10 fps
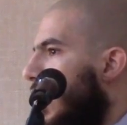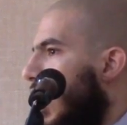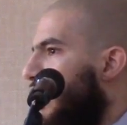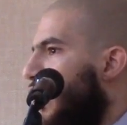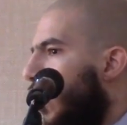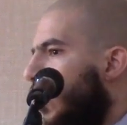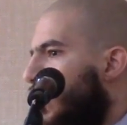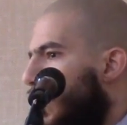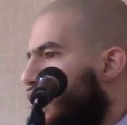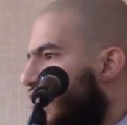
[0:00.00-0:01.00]
if you were
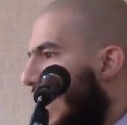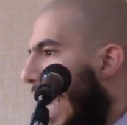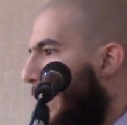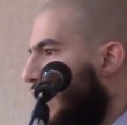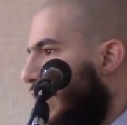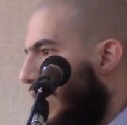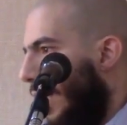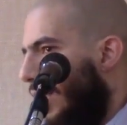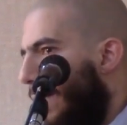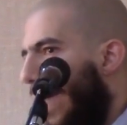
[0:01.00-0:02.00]
to use the capital,
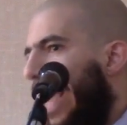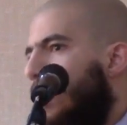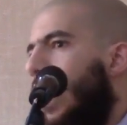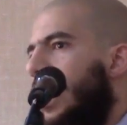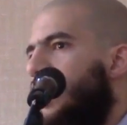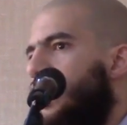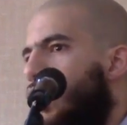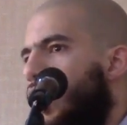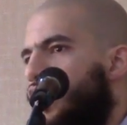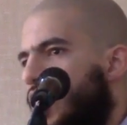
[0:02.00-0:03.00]
the main money
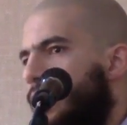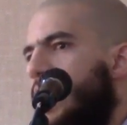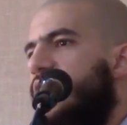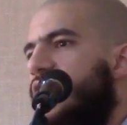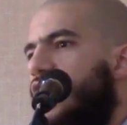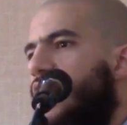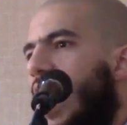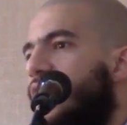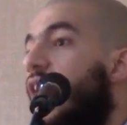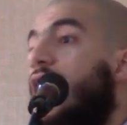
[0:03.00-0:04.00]
through which this business
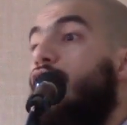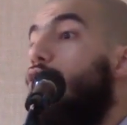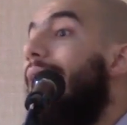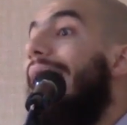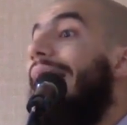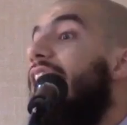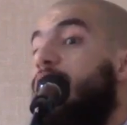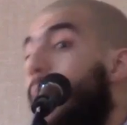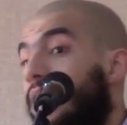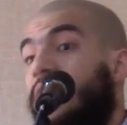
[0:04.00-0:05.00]
survives, you're not
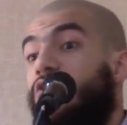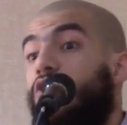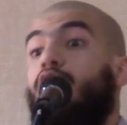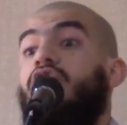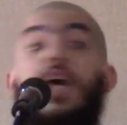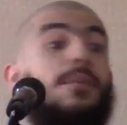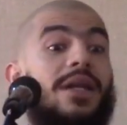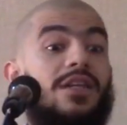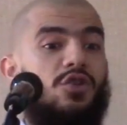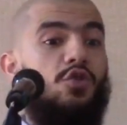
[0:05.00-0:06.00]
expected to use that
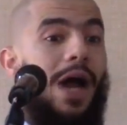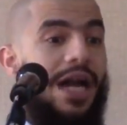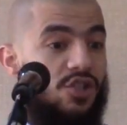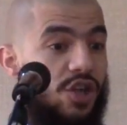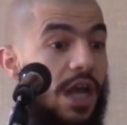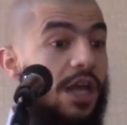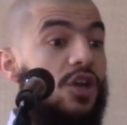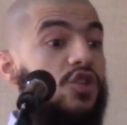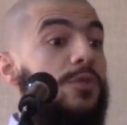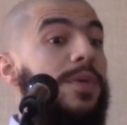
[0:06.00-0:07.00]
money to do Hajj,
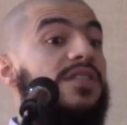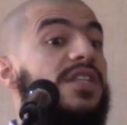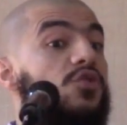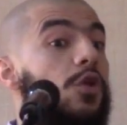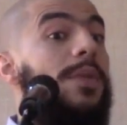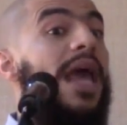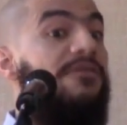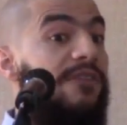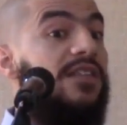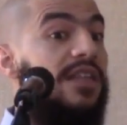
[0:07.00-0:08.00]
because your business will be
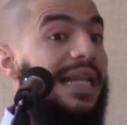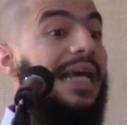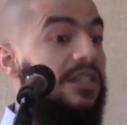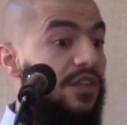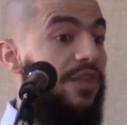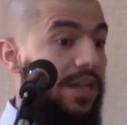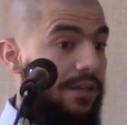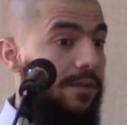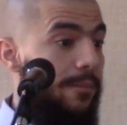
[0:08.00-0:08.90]
affected negatively.